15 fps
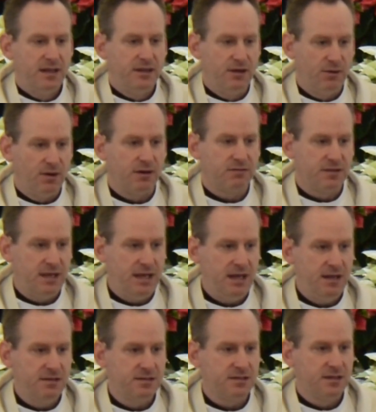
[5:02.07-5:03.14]
There are
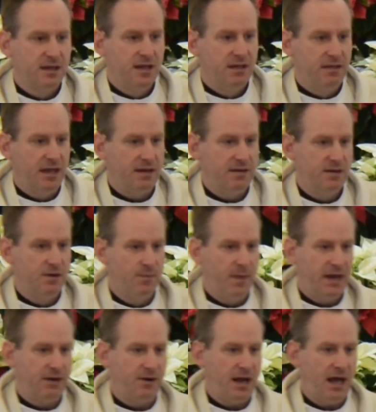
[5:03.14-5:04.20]
things that no
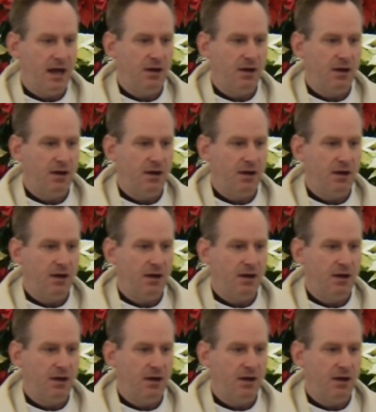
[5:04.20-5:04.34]
matter